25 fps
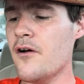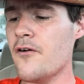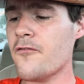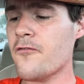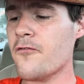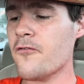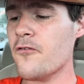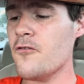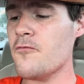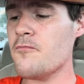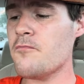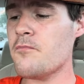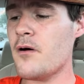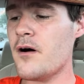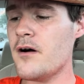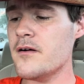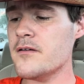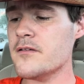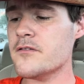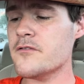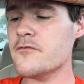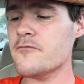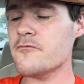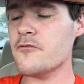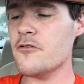fruit
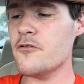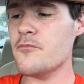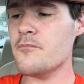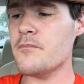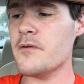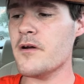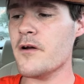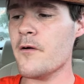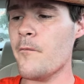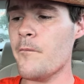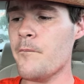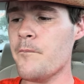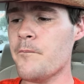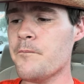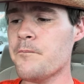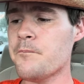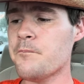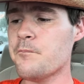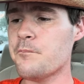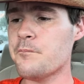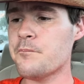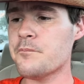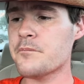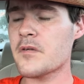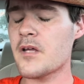punch and root beer
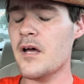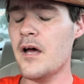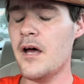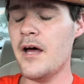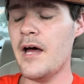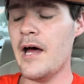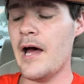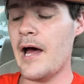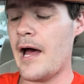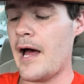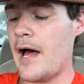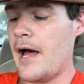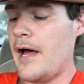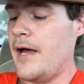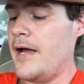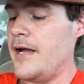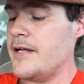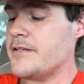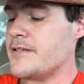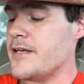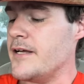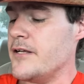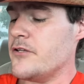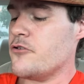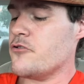
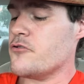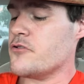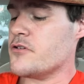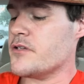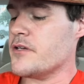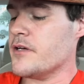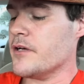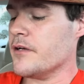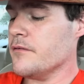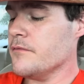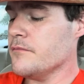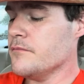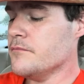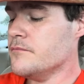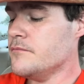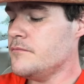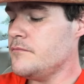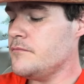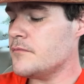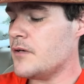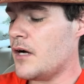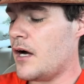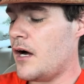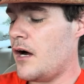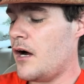it's
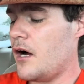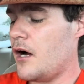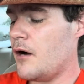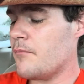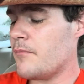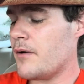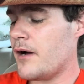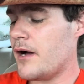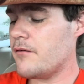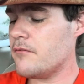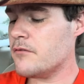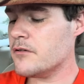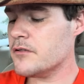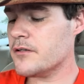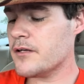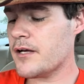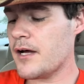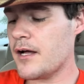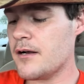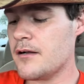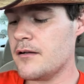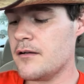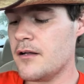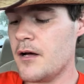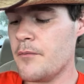interesting um, i would
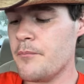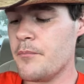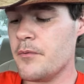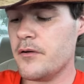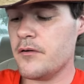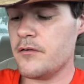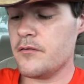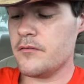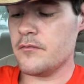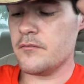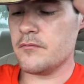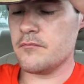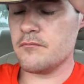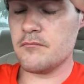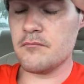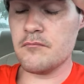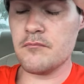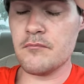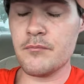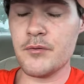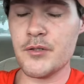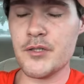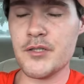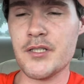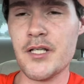kind of lump it
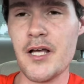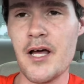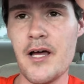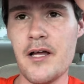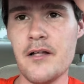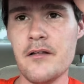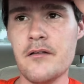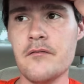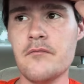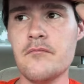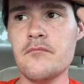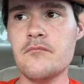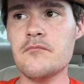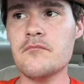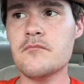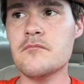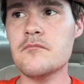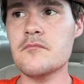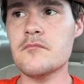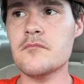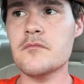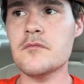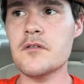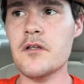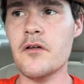beside
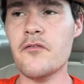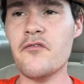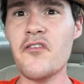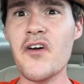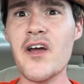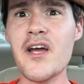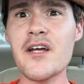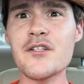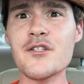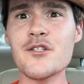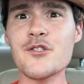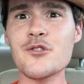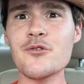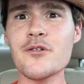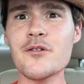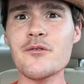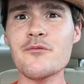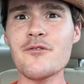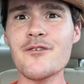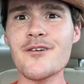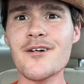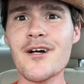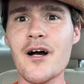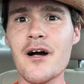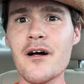the fanta drink
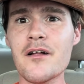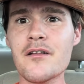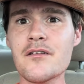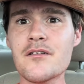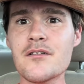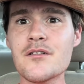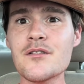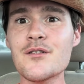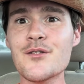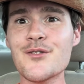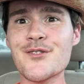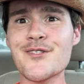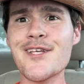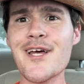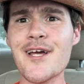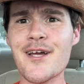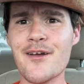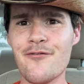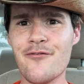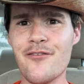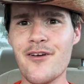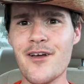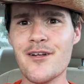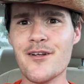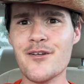we got the, the
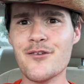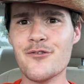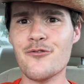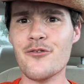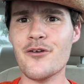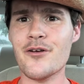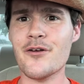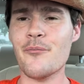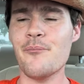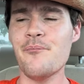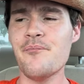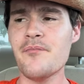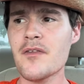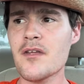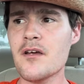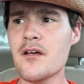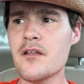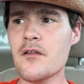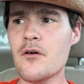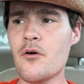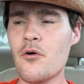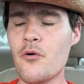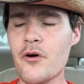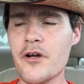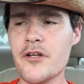second fanta drink
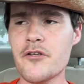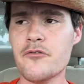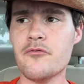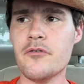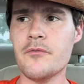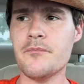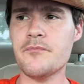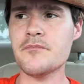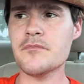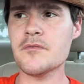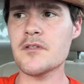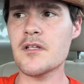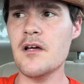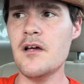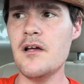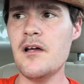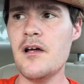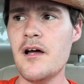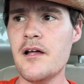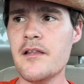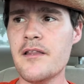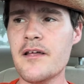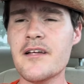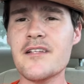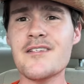the orange one
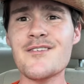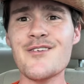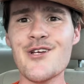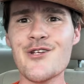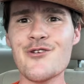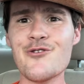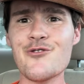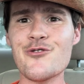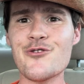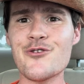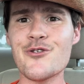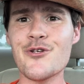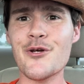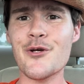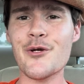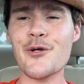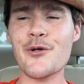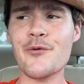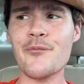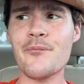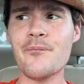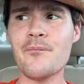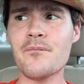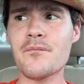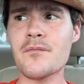i think it's interesting
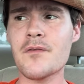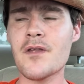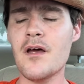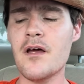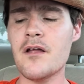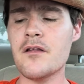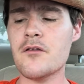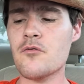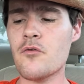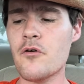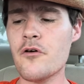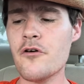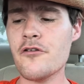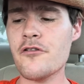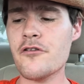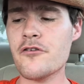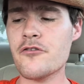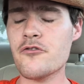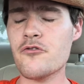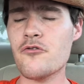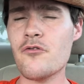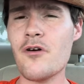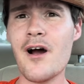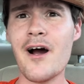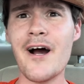it's worth a
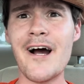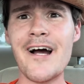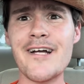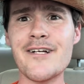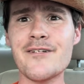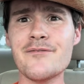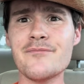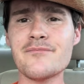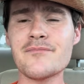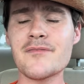try